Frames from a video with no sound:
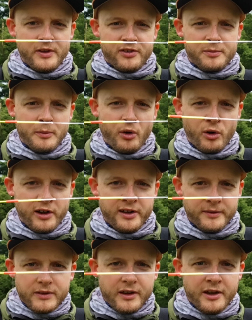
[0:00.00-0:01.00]
It's smaller
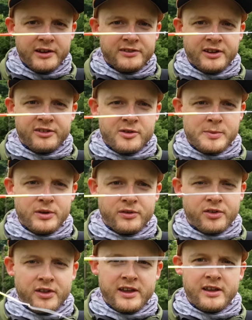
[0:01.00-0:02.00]
and it
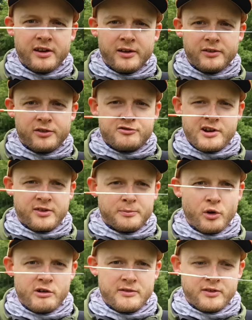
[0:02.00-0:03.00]
distributes the uh, stress
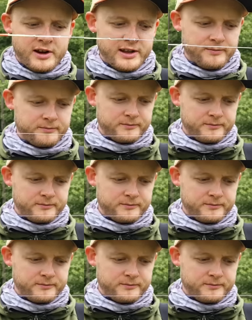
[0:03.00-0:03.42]
more evenly.